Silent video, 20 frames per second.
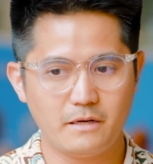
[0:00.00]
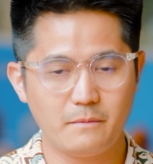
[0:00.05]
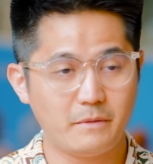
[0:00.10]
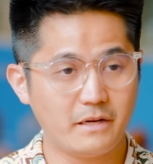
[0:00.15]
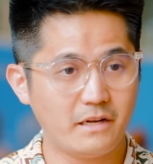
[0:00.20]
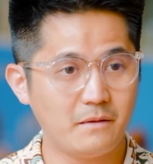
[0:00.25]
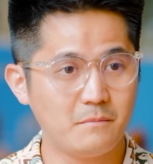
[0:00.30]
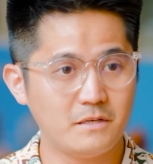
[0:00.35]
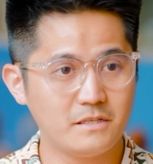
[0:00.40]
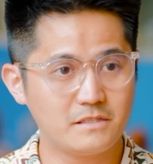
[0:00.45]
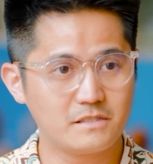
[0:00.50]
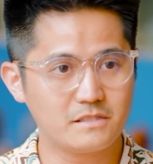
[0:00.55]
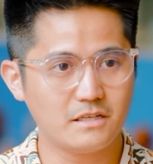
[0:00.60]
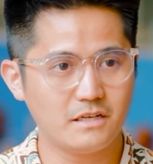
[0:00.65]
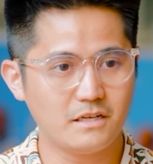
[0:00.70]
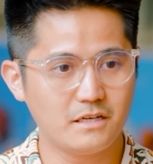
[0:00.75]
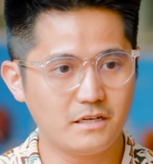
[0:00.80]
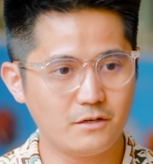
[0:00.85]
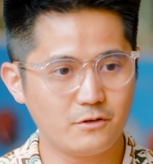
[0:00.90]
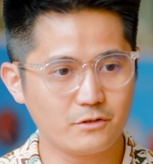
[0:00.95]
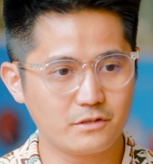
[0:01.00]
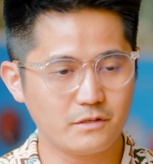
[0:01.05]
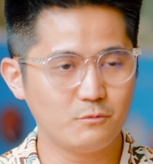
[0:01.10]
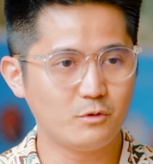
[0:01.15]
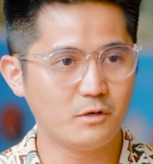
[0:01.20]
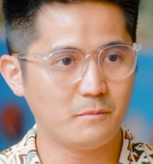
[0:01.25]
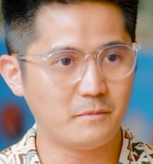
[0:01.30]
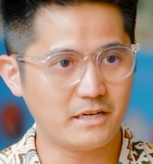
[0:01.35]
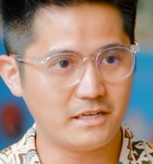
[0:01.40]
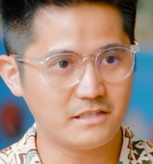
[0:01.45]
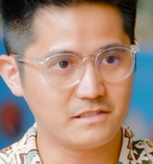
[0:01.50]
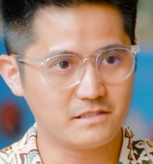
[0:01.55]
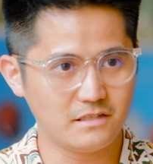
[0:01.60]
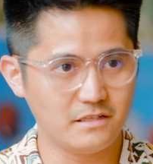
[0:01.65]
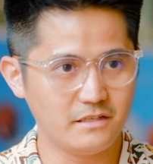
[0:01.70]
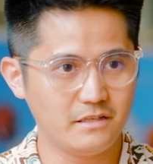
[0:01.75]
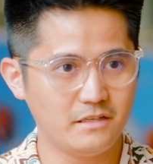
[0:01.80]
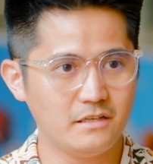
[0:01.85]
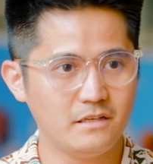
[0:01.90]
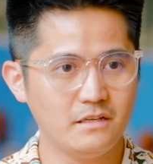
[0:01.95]
My name is Dr. Muhammad
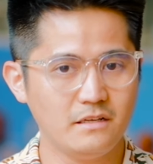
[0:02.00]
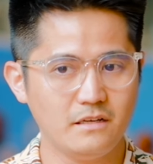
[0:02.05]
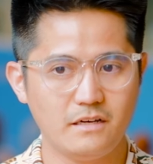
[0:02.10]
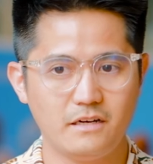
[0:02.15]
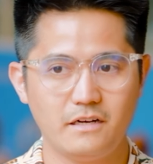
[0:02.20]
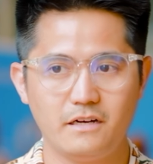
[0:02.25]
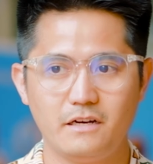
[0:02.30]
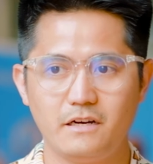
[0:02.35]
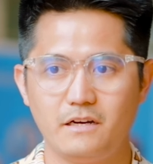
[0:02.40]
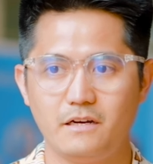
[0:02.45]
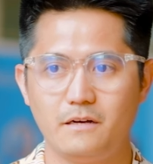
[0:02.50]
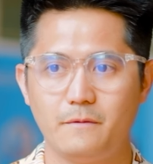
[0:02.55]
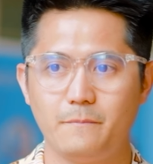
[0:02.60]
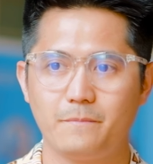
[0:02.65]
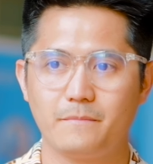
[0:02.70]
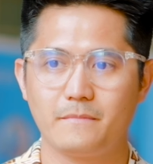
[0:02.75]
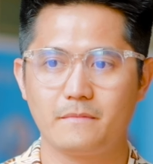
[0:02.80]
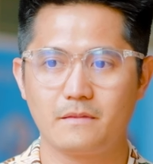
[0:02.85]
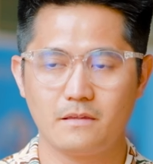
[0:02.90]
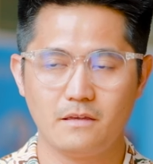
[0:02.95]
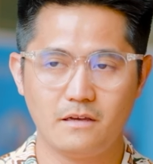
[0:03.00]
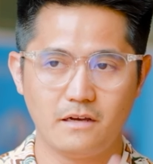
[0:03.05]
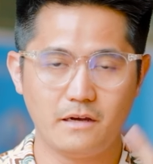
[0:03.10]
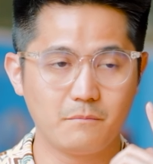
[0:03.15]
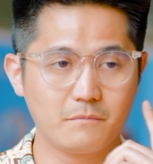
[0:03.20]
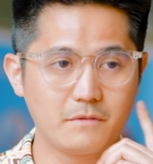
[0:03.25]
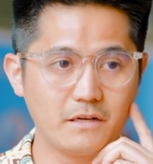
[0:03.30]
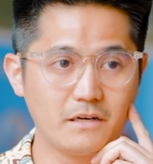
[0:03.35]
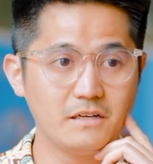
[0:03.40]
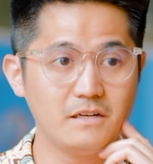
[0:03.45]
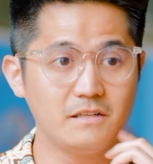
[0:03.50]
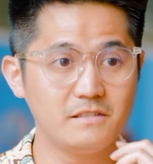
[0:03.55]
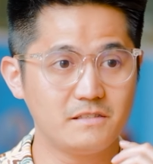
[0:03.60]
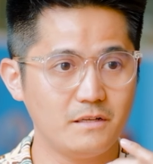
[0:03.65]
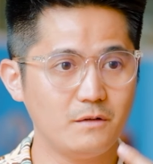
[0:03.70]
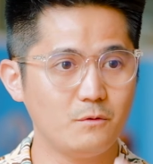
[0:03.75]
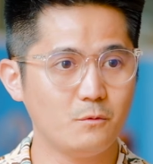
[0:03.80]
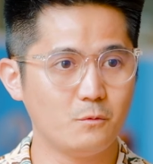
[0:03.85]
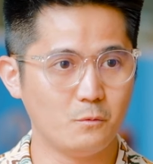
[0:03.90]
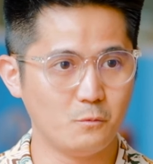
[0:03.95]
Azly. I'm currently
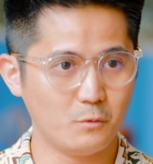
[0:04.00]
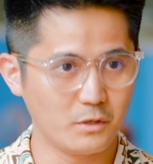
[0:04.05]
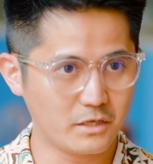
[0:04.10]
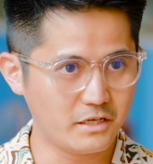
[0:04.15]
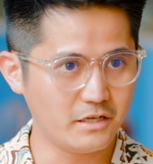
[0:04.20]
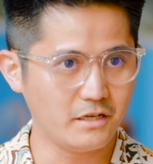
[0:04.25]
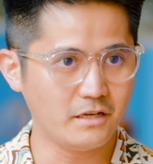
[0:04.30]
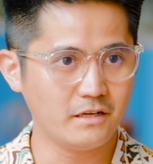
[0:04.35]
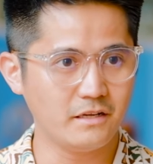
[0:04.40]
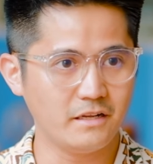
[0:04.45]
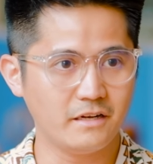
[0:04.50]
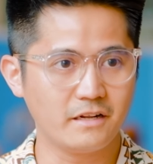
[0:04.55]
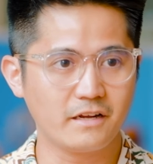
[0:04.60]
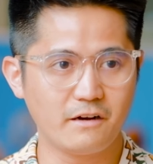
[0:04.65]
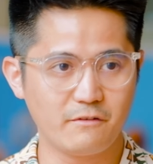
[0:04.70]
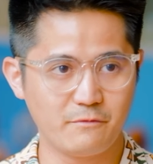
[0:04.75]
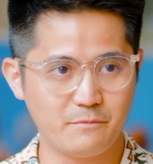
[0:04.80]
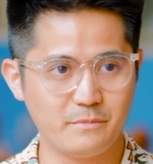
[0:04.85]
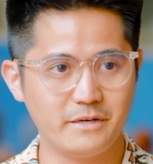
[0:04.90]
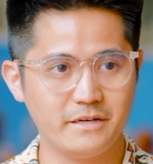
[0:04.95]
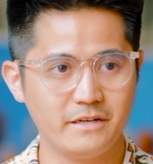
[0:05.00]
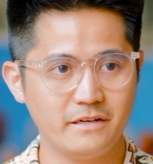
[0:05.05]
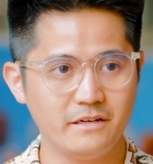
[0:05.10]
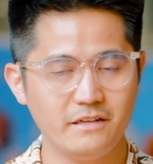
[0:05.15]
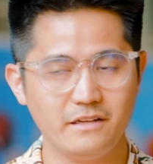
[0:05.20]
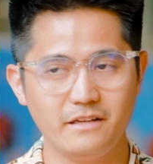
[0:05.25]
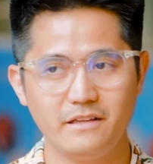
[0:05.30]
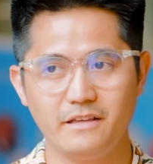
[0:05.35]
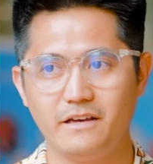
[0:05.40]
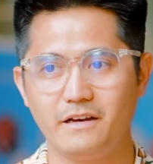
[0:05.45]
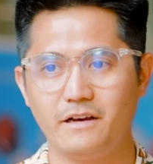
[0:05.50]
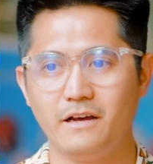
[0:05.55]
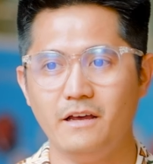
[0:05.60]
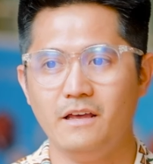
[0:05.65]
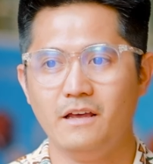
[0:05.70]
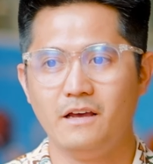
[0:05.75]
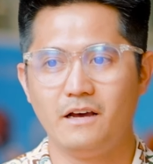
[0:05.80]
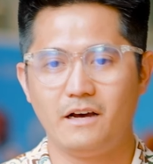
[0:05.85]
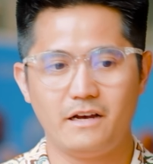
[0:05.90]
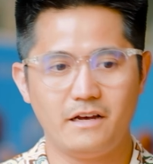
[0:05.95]
still working in the government. Yeah,
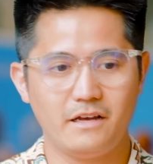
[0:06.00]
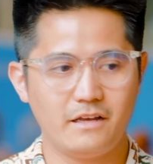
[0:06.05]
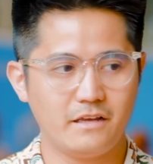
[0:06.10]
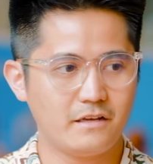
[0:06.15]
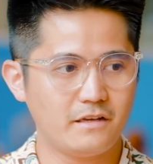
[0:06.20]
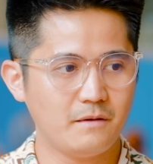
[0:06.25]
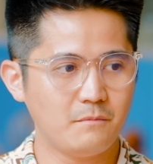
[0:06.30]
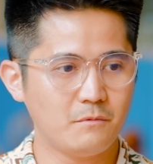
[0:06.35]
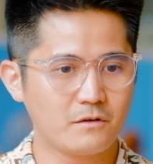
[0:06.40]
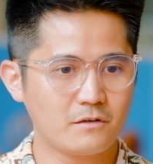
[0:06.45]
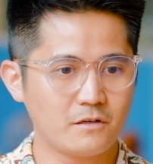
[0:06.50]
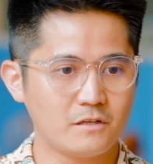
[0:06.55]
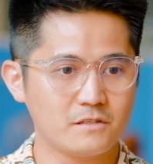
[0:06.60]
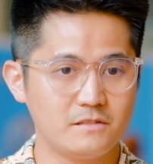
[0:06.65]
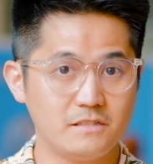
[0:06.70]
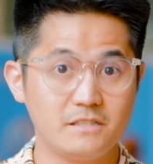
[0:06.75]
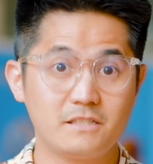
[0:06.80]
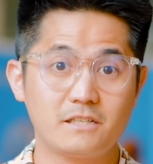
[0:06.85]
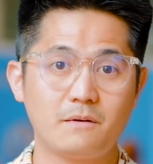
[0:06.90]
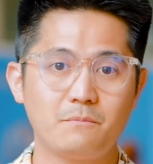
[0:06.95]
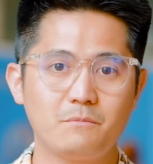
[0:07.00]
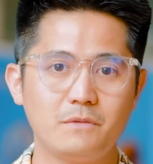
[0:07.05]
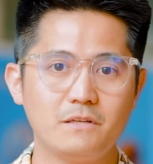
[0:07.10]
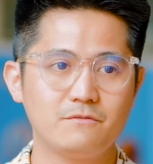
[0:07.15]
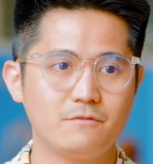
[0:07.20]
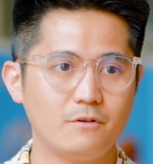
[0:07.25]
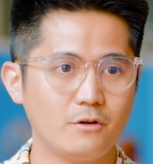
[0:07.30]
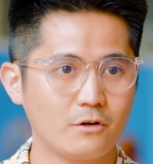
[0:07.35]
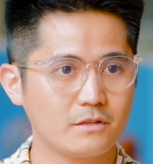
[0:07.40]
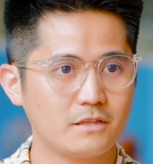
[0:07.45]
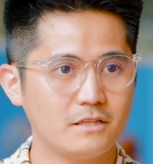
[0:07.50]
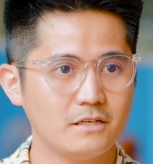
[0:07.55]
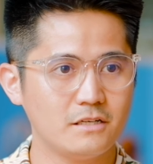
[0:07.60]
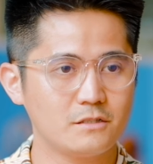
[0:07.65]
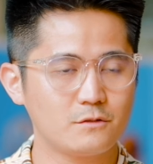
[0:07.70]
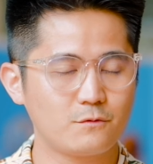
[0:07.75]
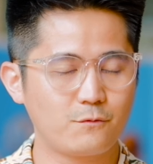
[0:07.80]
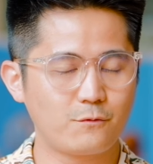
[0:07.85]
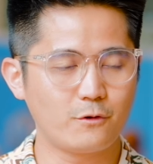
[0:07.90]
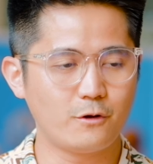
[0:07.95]
I came across this Baptist
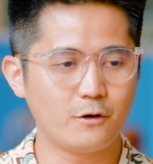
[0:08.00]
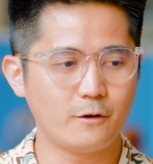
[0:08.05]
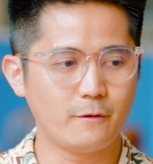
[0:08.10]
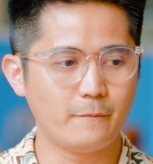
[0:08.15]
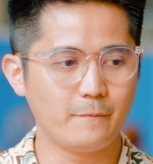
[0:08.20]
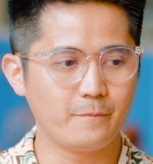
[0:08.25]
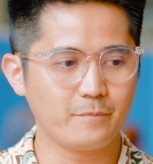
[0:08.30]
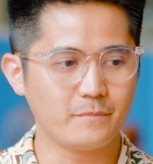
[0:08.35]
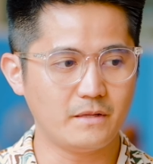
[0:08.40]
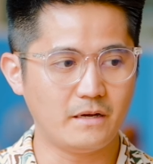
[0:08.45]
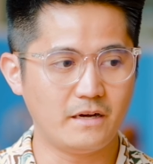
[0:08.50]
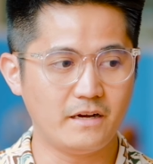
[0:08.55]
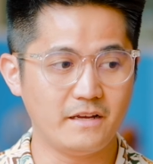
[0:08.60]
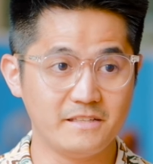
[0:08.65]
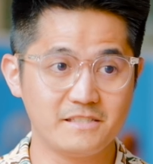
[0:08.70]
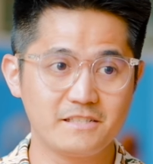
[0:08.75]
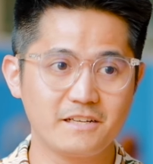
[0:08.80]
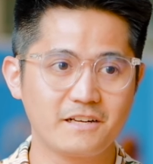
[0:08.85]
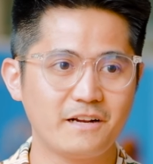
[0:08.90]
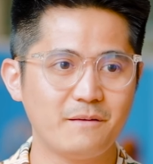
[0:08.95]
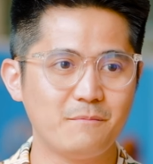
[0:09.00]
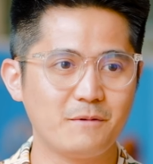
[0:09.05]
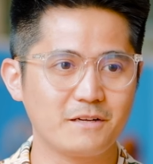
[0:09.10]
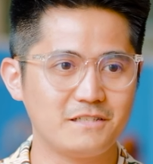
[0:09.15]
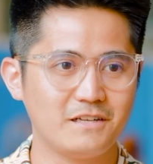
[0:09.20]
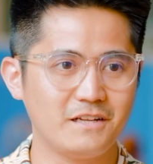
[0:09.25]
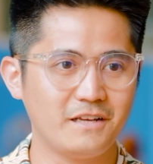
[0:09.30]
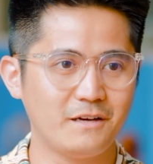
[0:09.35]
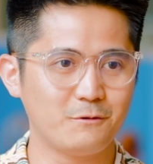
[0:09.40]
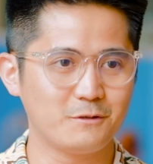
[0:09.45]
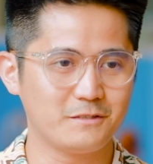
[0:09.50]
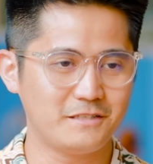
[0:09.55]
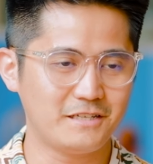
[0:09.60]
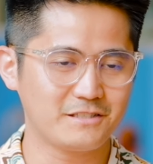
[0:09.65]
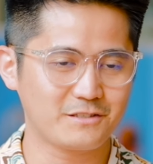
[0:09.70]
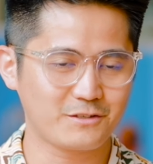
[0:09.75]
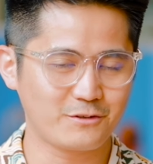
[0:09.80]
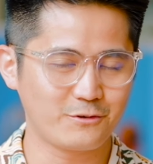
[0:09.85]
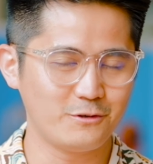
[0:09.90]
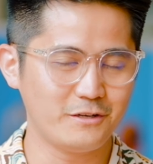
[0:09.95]
doctors from Instagram. Actually, I was
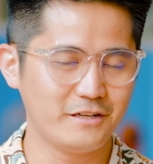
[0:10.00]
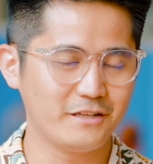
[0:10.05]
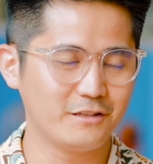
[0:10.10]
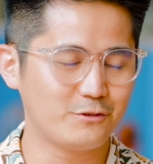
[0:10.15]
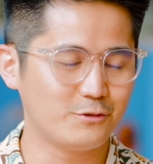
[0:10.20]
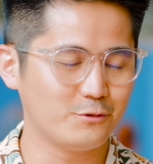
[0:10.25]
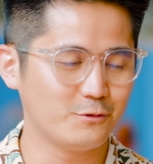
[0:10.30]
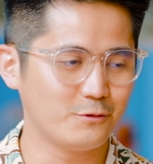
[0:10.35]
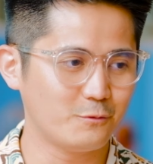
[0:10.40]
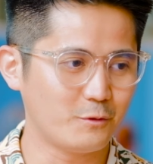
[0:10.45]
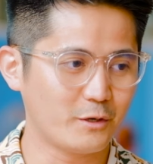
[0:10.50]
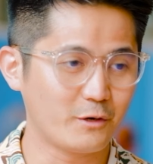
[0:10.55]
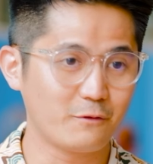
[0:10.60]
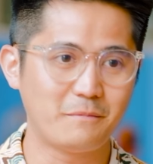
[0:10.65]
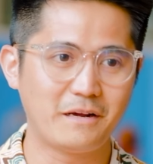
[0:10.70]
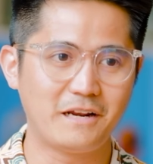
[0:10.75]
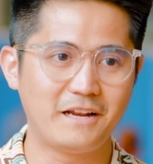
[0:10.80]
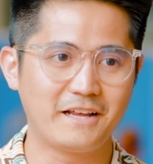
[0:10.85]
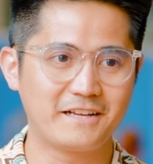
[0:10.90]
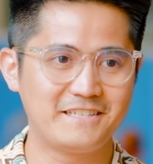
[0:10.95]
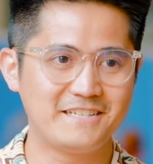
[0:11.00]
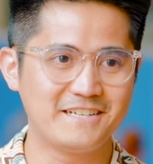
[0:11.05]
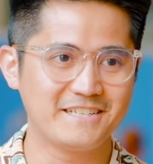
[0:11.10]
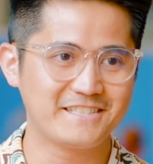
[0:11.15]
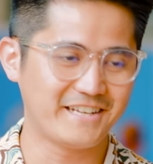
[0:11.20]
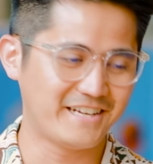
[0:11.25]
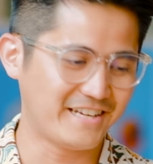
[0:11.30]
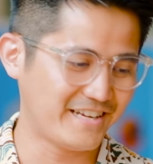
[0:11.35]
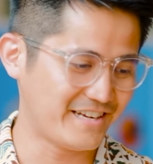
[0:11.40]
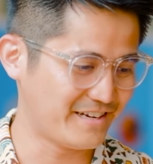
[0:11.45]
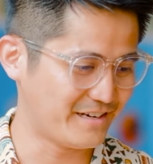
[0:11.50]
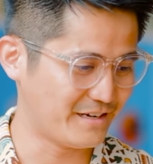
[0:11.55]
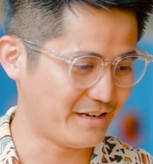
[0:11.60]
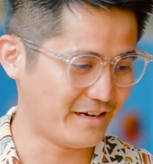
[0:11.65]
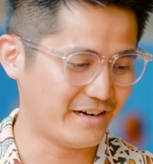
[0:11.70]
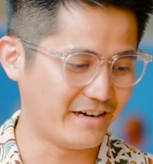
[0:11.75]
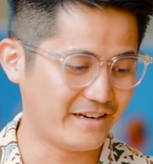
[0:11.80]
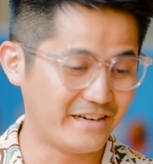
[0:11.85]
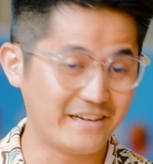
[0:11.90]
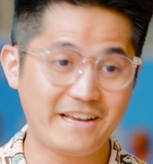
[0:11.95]
just scrolling through one of my lectures, and then
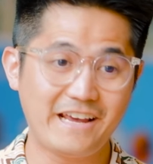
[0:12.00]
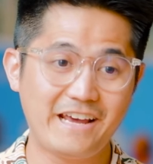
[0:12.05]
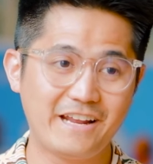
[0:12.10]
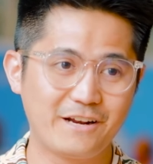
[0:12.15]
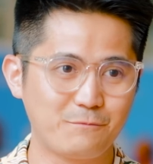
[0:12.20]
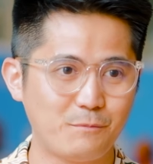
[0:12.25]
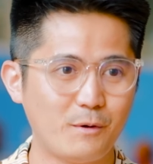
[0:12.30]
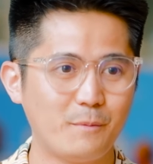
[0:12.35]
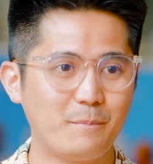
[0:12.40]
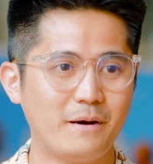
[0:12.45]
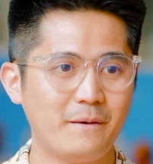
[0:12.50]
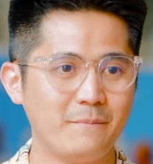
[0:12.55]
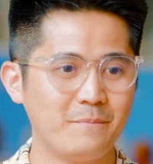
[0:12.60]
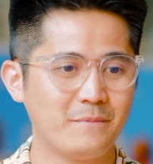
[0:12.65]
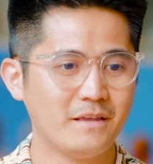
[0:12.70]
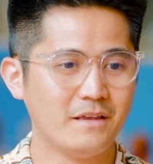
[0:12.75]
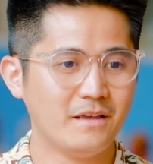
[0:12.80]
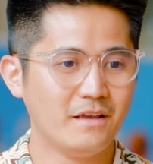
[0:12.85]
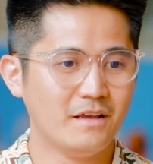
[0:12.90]
the ad popped up.